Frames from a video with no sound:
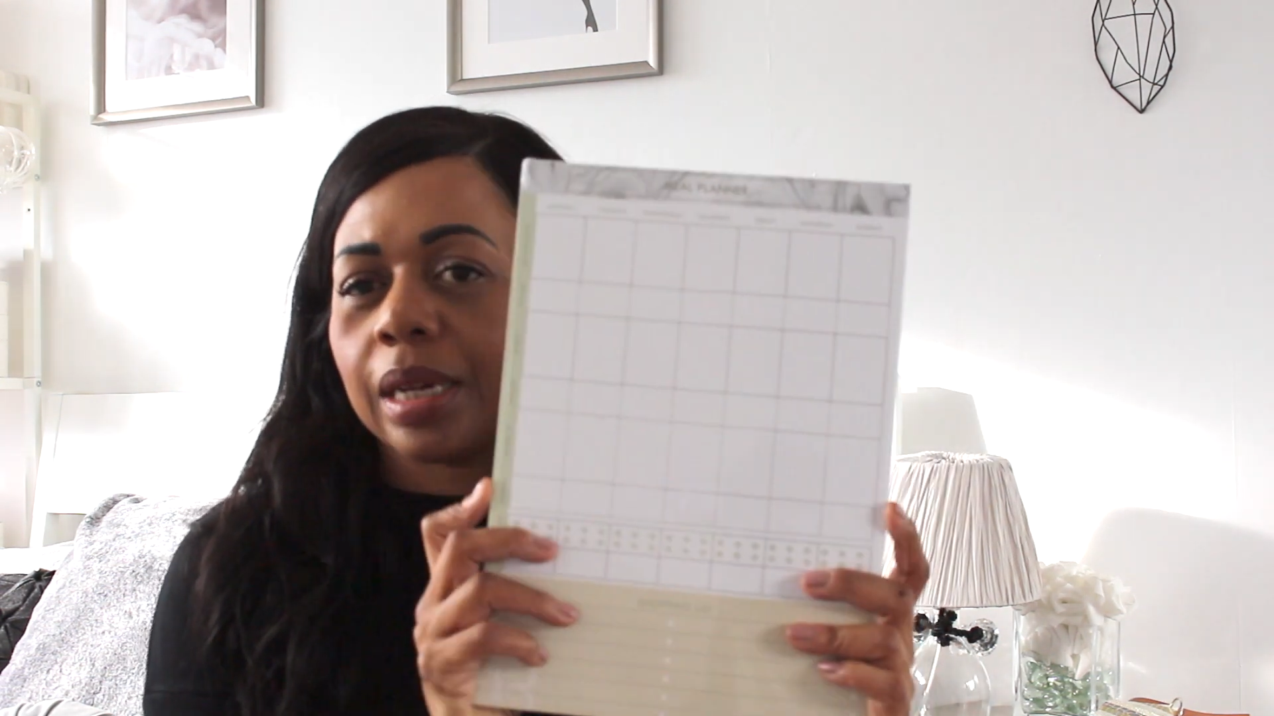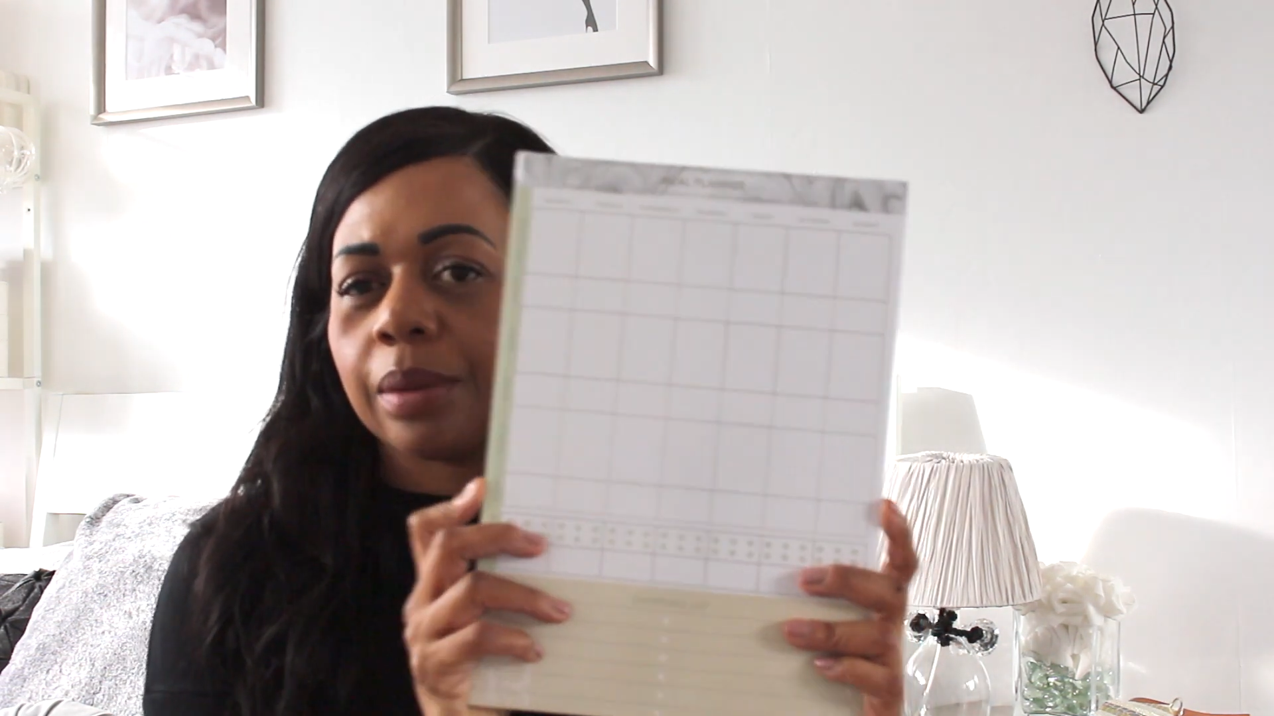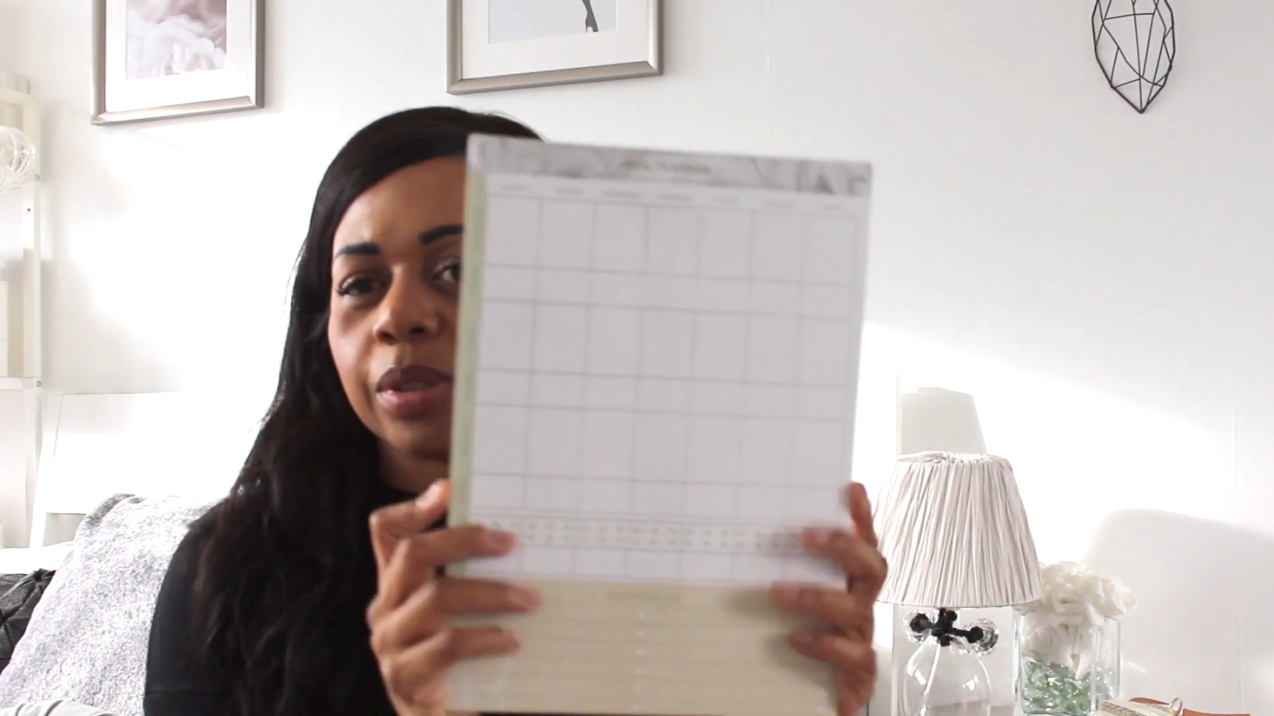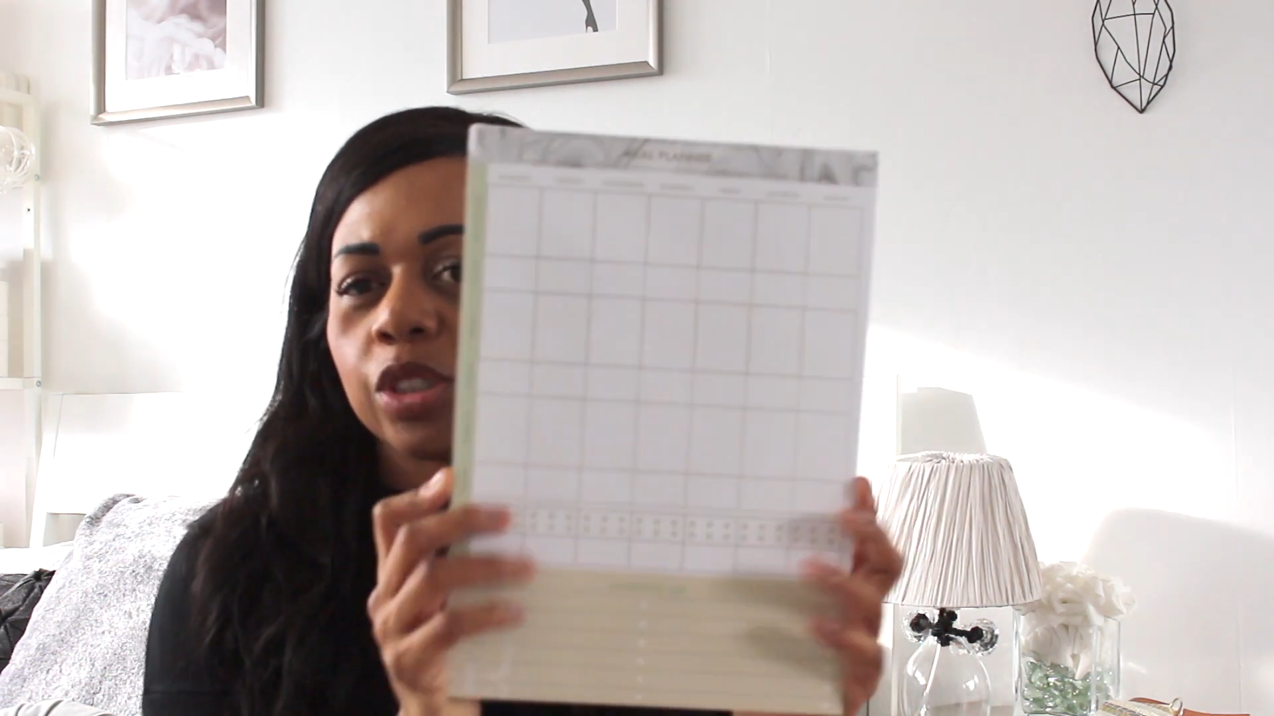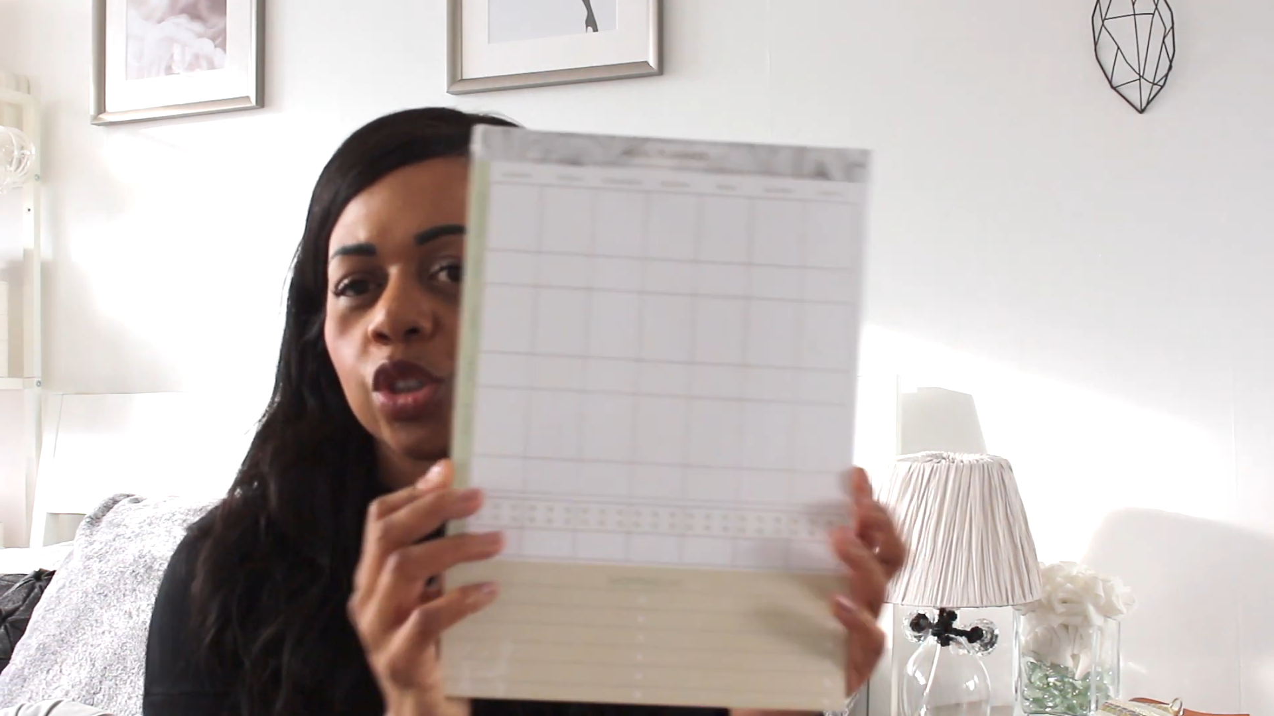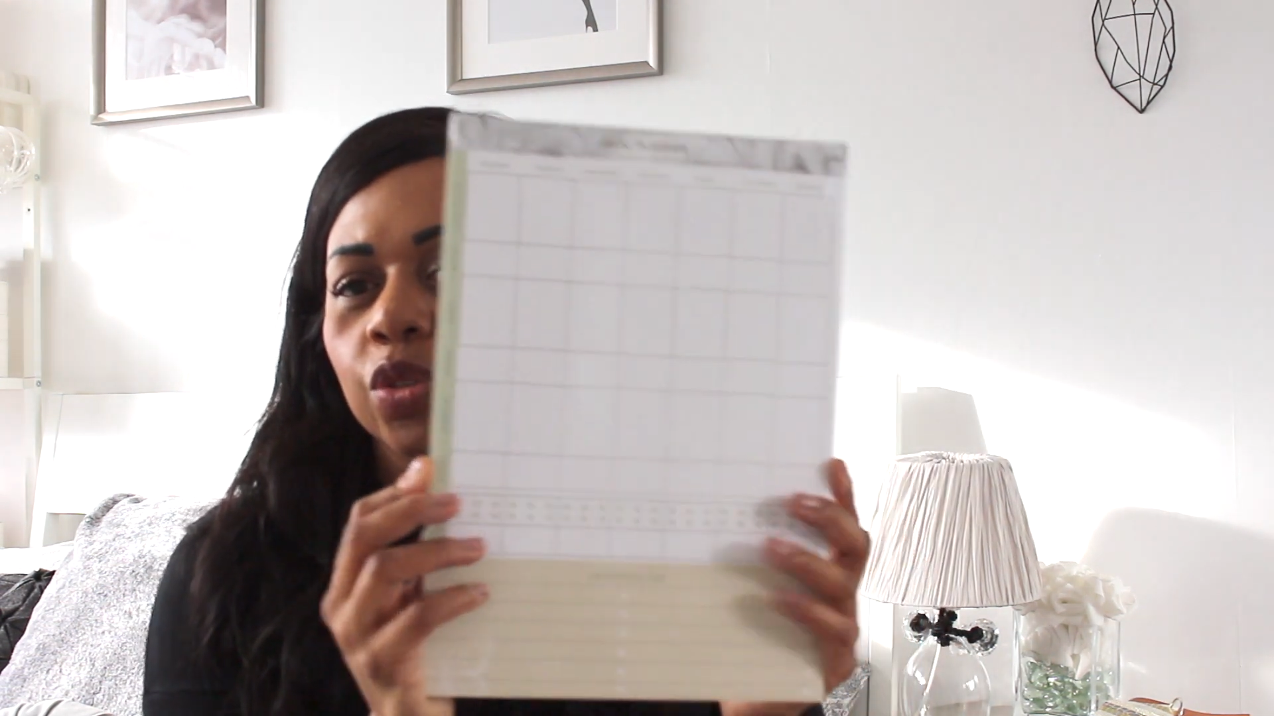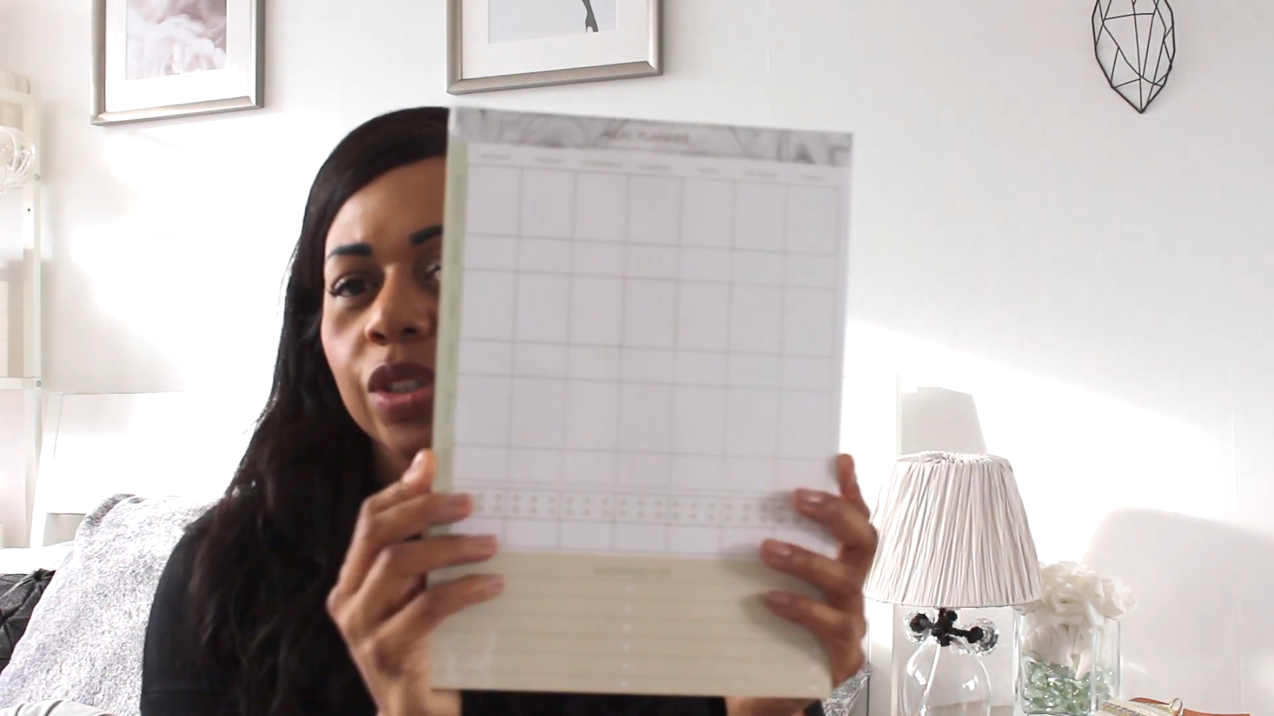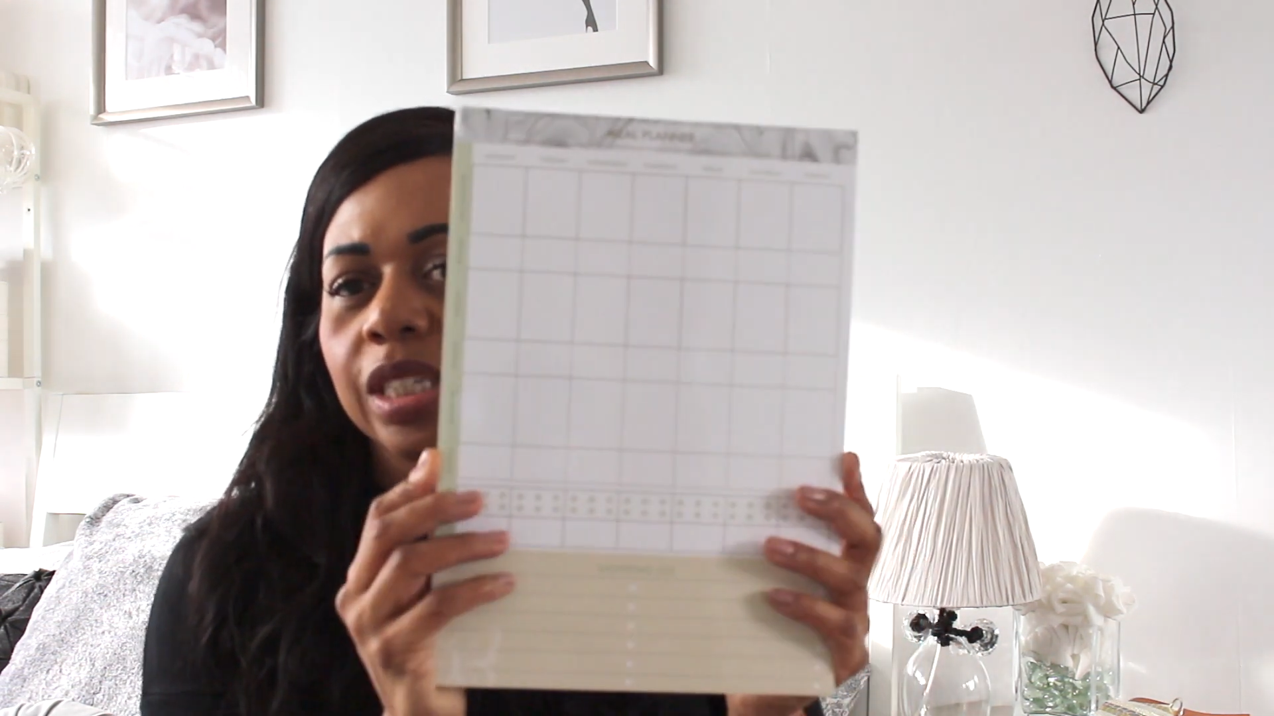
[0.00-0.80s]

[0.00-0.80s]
a useful